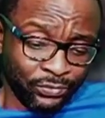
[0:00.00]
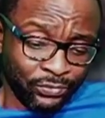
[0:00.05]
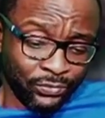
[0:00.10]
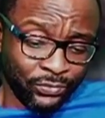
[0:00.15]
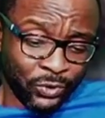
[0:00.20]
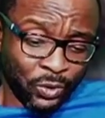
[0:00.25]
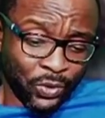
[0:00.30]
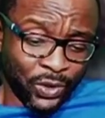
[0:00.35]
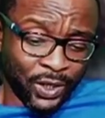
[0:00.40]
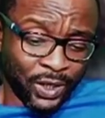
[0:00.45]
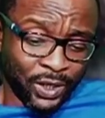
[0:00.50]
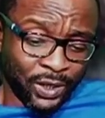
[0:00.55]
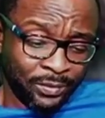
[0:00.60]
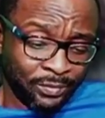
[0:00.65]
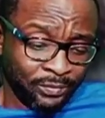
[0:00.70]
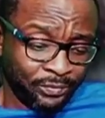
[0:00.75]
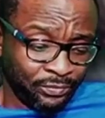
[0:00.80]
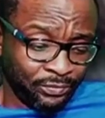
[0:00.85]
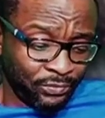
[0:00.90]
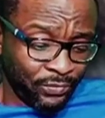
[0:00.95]
Okay.
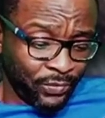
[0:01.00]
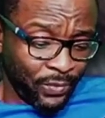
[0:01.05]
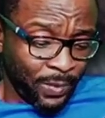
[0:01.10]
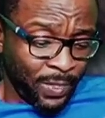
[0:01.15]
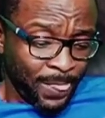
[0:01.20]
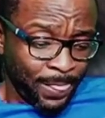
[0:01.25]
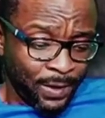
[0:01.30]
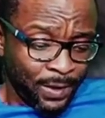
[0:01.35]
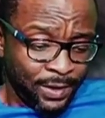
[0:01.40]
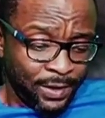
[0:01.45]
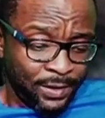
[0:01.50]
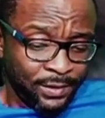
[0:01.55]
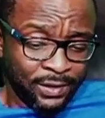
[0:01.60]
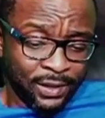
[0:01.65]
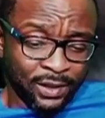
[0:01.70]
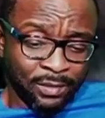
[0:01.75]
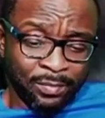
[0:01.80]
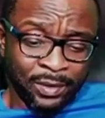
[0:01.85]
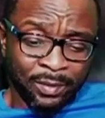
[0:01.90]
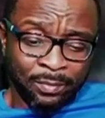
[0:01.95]

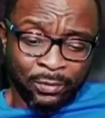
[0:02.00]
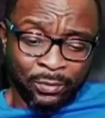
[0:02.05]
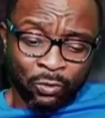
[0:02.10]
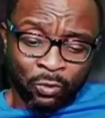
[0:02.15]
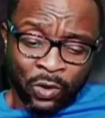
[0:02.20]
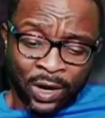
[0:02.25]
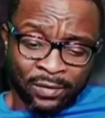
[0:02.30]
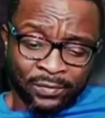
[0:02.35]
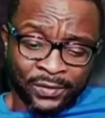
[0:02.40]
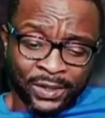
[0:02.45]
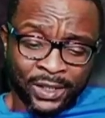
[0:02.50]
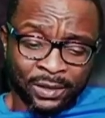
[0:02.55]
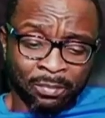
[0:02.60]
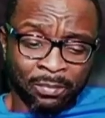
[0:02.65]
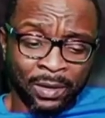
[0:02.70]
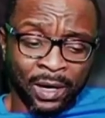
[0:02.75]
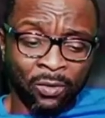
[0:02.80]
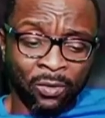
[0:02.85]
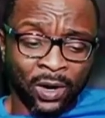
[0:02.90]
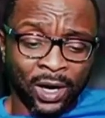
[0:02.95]
The people who have the
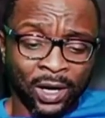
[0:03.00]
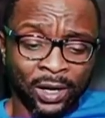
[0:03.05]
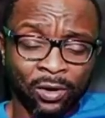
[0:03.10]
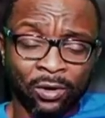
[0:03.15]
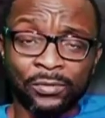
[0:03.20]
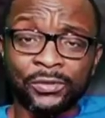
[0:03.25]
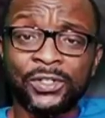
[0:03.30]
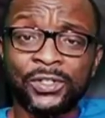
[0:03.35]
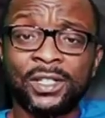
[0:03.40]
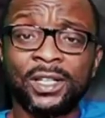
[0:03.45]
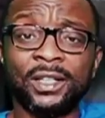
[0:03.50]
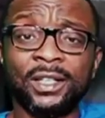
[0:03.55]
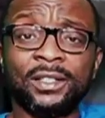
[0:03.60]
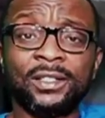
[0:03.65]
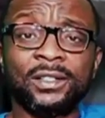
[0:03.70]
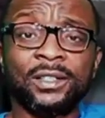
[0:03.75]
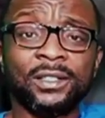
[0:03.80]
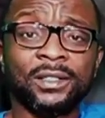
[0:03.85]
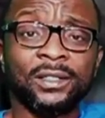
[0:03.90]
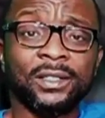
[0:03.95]
power of
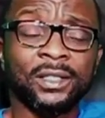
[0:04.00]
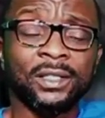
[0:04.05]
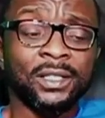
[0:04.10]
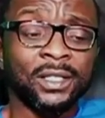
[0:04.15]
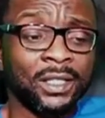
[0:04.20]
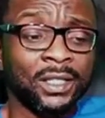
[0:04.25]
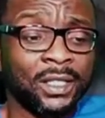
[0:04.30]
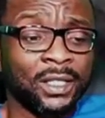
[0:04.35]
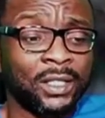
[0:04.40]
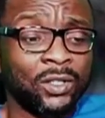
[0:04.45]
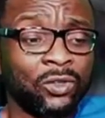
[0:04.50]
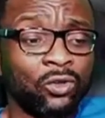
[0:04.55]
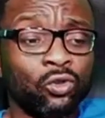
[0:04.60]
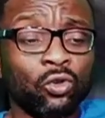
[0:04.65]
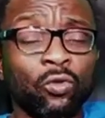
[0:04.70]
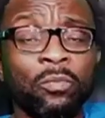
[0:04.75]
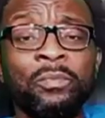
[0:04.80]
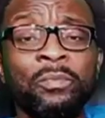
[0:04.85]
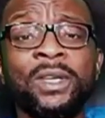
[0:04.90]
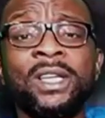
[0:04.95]
states to
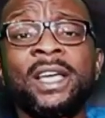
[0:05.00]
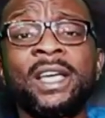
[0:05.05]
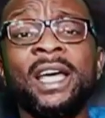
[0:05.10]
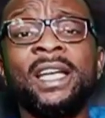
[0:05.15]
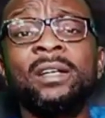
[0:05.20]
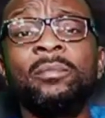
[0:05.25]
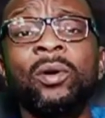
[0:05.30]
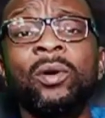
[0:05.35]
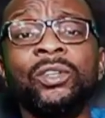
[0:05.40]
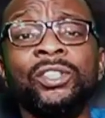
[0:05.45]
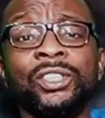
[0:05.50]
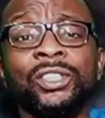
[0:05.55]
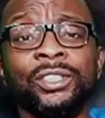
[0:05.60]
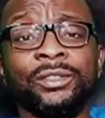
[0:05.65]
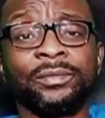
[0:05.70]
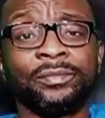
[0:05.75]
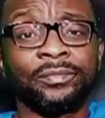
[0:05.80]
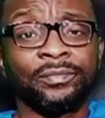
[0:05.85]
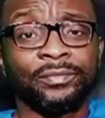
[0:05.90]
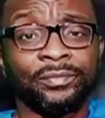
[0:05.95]
pick anybody
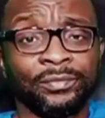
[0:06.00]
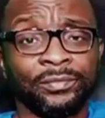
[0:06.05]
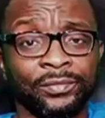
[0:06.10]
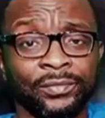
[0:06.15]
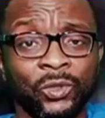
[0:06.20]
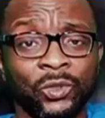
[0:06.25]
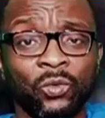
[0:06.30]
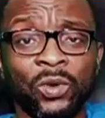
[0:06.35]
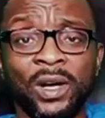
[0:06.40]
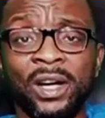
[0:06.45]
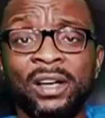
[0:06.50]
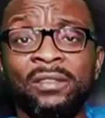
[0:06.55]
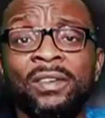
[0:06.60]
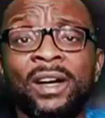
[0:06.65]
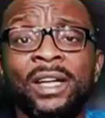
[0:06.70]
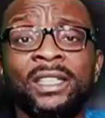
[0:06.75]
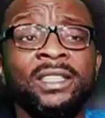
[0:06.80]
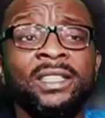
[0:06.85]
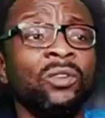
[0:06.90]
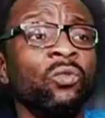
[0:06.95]

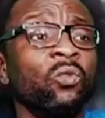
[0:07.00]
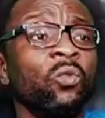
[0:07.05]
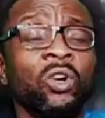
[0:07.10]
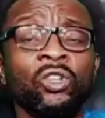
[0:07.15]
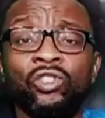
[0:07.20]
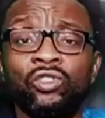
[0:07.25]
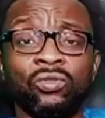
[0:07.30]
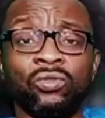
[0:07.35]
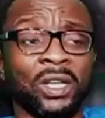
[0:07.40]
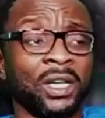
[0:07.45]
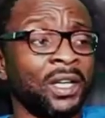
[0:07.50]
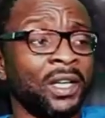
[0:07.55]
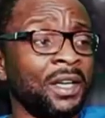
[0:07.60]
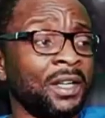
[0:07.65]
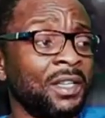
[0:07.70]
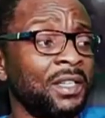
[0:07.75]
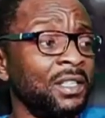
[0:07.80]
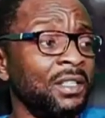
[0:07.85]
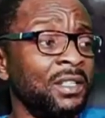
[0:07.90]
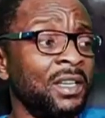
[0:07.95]
wherever they want to, they can
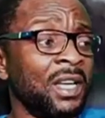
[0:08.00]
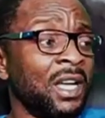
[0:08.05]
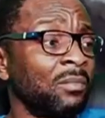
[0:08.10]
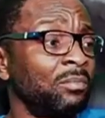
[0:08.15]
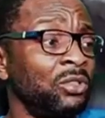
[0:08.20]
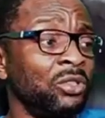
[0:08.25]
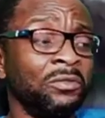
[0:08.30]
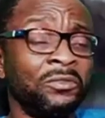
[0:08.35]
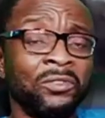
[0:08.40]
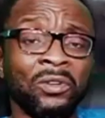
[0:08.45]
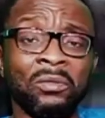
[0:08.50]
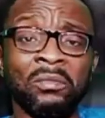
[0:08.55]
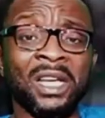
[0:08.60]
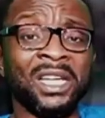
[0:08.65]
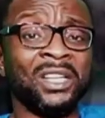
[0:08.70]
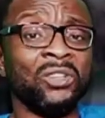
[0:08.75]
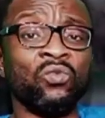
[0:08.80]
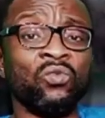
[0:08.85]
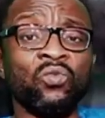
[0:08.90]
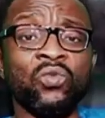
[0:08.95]
kidnap you from
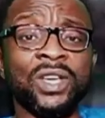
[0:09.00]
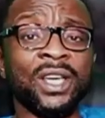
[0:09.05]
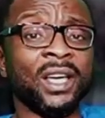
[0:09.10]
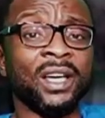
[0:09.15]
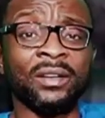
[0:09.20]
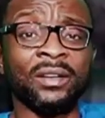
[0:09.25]
anywhere.